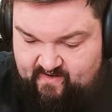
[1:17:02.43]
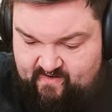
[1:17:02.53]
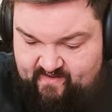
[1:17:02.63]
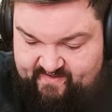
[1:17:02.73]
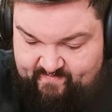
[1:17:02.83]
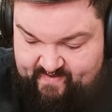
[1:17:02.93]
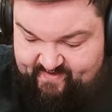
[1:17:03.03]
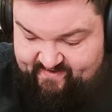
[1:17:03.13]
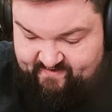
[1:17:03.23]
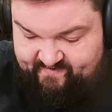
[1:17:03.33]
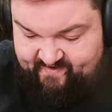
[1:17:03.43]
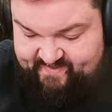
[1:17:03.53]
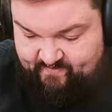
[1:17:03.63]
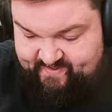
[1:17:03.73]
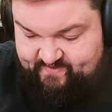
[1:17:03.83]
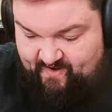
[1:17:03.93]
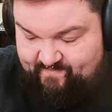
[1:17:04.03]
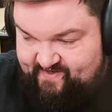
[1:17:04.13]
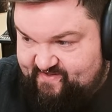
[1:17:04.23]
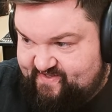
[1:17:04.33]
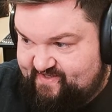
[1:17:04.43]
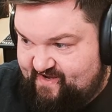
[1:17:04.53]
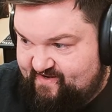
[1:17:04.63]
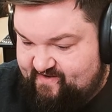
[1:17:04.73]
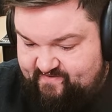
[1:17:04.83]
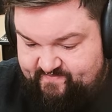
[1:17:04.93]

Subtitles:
like, there might be little things I want to swap into this deck.